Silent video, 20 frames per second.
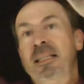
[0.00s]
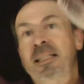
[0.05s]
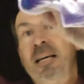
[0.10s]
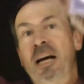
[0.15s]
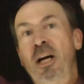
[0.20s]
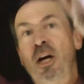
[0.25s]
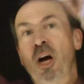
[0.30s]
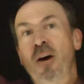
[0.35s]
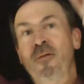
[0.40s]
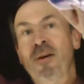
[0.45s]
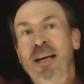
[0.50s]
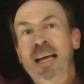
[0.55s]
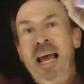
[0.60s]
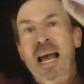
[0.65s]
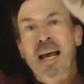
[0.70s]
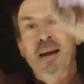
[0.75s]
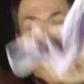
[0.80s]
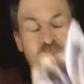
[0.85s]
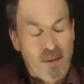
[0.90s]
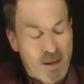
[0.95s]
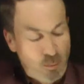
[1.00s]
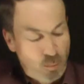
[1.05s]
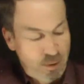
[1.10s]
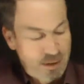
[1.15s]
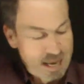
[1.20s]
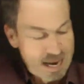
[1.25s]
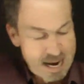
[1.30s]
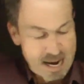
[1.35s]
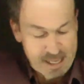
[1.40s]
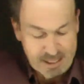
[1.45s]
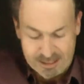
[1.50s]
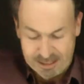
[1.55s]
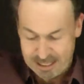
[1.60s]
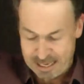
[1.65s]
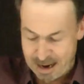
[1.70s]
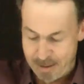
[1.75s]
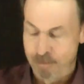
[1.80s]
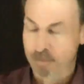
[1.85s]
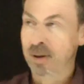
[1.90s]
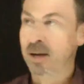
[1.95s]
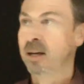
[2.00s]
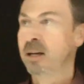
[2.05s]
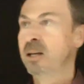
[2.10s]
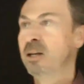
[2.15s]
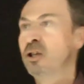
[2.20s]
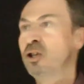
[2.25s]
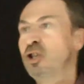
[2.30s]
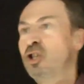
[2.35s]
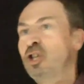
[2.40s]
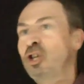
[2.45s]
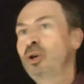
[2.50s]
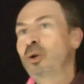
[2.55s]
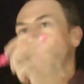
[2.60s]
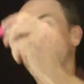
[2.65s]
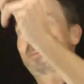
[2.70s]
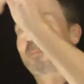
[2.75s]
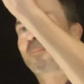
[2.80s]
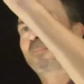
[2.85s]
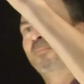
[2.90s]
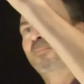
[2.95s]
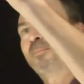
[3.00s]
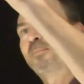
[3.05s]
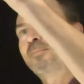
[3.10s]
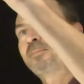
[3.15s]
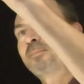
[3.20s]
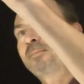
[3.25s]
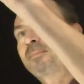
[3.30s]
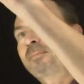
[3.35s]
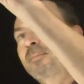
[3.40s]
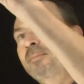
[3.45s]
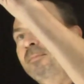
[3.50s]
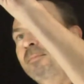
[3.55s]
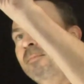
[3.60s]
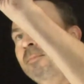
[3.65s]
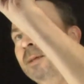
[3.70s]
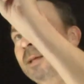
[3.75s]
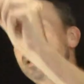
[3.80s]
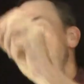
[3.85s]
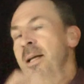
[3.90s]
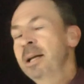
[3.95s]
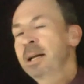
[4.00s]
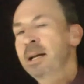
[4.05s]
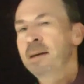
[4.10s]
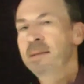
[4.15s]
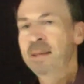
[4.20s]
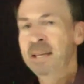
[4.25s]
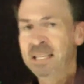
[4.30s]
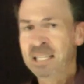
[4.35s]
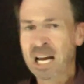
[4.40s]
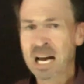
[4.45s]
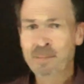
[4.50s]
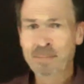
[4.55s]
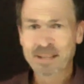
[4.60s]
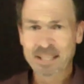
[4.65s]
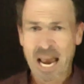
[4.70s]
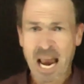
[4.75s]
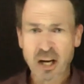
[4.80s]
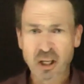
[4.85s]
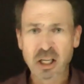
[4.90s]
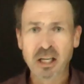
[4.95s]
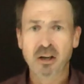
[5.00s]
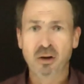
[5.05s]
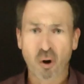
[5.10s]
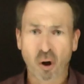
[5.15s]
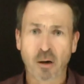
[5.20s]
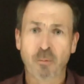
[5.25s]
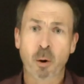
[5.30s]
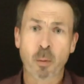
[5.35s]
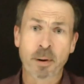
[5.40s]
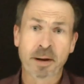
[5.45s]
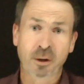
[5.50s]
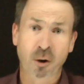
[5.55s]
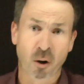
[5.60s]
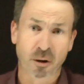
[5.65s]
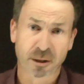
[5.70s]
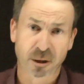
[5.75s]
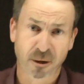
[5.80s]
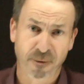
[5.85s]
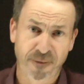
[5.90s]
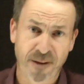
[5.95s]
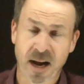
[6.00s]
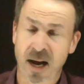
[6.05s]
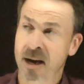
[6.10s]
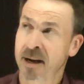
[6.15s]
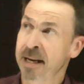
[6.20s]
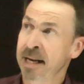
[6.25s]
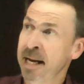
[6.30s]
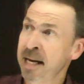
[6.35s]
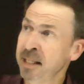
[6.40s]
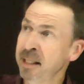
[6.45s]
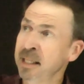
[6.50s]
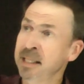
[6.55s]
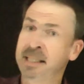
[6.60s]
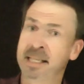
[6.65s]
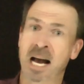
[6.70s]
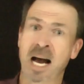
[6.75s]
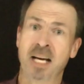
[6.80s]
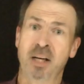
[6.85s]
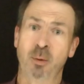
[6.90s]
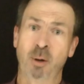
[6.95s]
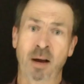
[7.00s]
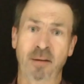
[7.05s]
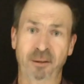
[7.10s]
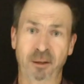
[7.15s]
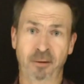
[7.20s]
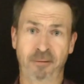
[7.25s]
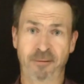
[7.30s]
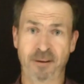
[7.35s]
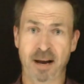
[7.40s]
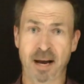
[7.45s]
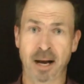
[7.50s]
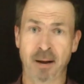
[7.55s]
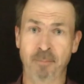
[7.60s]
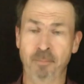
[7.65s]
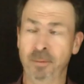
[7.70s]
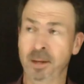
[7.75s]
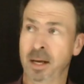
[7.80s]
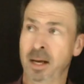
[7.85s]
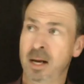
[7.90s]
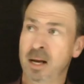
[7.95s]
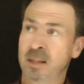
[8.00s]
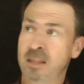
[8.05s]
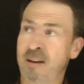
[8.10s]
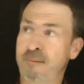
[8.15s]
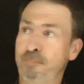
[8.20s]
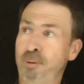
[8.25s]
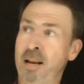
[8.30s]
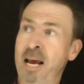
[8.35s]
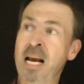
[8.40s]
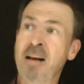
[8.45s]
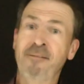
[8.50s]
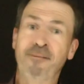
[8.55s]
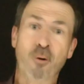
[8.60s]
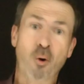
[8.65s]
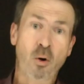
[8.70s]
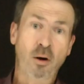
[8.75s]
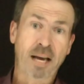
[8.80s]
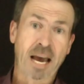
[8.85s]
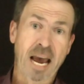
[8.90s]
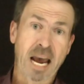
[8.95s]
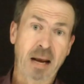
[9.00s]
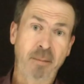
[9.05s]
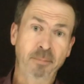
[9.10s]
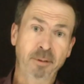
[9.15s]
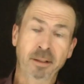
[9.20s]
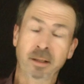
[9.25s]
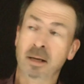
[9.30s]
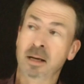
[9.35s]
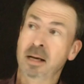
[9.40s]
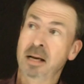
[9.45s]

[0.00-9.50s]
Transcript: start over again with answer number two. This time, let's actually look at what we got so far. Here's the data we have so far. They've played four games.